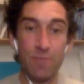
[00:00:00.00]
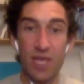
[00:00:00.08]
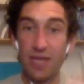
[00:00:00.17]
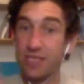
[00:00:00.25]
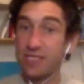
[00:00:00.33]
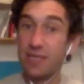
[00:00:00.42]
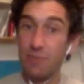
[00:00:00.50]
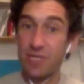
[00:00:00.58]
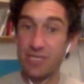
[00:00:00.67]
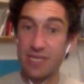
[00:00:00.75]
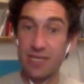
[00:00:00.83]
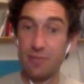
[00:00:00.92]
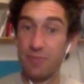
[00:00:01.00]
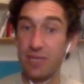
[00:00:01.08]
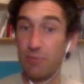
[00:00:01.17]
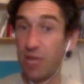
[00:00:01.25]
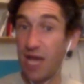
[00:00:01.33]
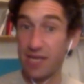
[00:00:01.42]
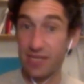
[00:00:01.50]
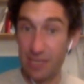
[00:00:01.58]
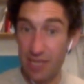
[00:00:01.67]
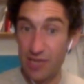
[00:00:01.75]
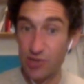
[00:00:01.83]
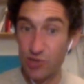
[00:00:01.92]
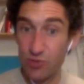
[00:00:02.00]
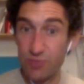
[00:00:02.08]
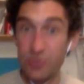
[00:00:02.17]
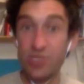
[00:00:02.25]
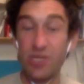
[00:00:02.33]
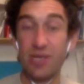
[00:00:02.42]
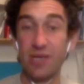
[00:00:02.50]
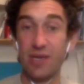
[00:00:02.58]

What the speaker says: And the same idea can be applied in classrooms.